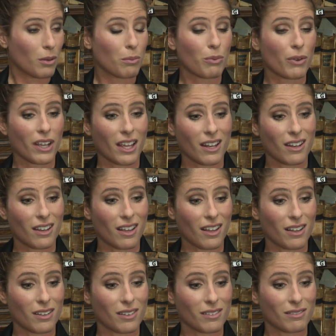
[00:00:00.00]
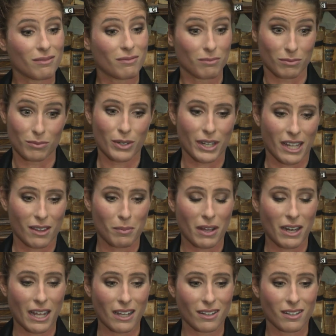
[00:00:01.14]
bring in uh, bring in the
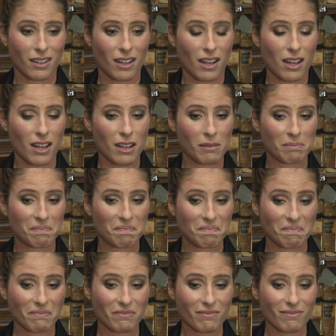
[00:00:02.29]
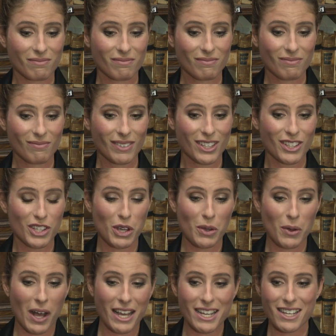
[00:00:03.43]
money. Um,
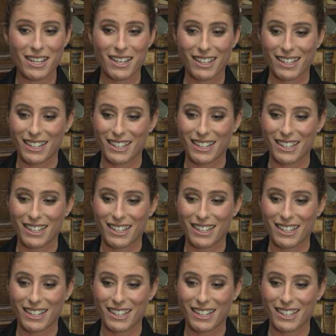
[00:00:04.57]
so I